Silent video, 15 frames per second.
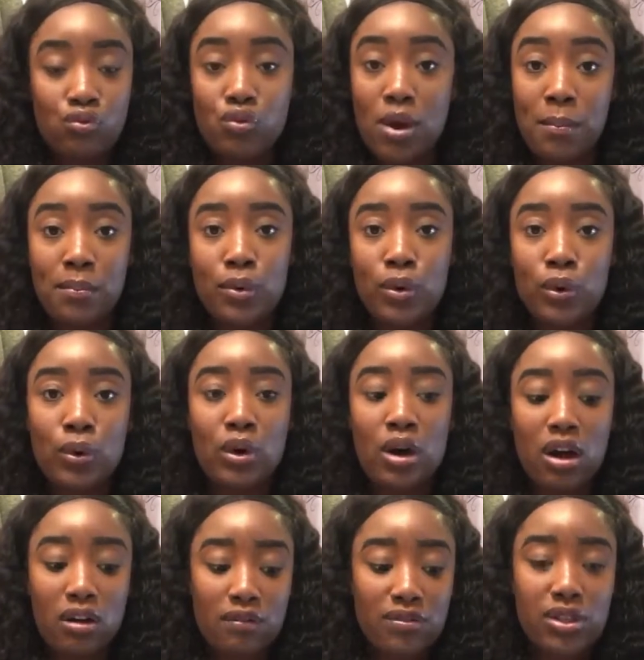rumble
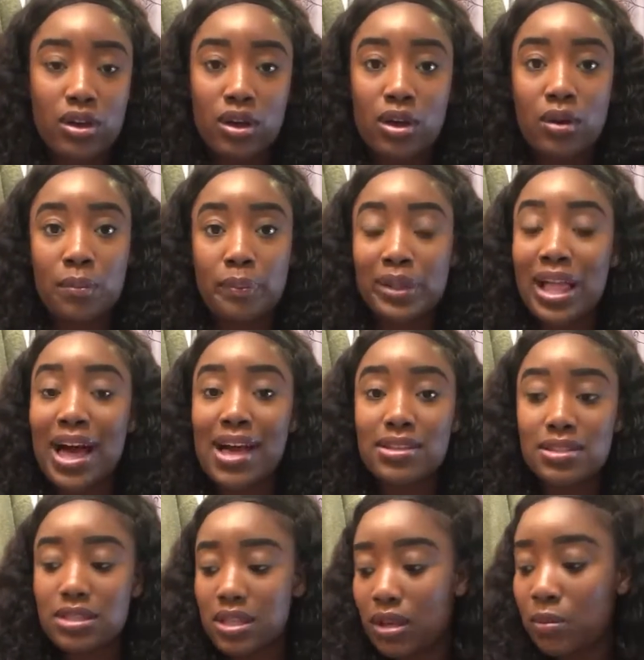of the
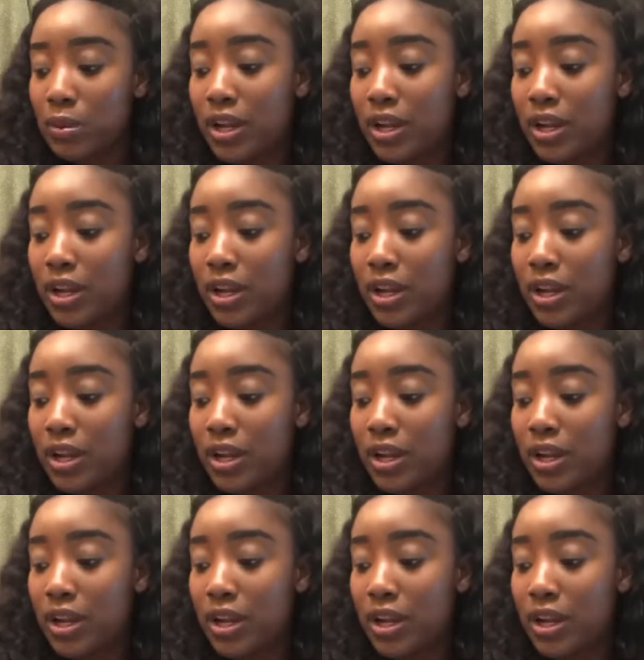plastic,